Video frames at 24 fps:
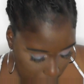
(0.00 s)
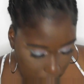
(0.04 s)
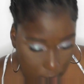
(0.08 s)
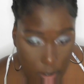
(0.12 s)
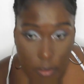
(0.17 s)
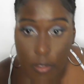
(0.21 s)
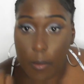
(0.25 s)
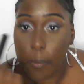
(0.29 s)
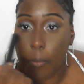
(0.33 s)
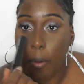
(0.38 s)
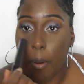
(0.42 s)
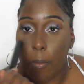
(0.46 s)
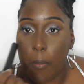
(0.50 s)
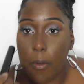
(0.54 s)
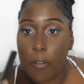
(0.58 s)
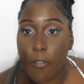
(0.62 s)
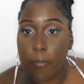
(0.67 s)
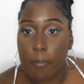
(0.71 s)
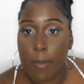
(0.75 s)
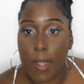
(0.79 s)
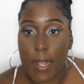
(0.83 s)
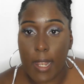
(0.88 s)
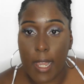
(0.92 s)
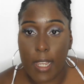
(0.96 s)
on the bottom
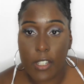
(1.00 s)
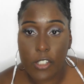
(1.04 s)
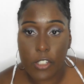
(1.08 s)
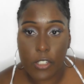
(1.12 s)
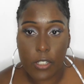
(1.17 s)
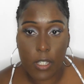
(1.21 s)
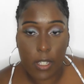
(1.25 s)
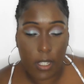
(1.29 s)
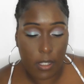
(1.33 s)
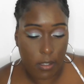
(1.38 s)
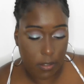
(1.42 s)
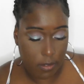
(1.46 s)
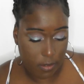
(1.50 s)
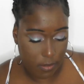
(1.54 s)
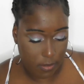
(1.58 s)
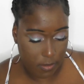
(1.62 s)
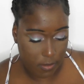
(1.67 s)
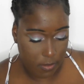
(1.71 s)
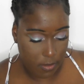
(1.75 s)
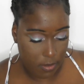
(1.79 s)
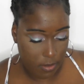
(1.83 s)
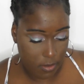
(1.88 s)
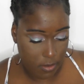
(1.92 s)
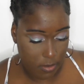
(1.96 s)
of my
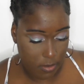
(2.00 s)
lashes.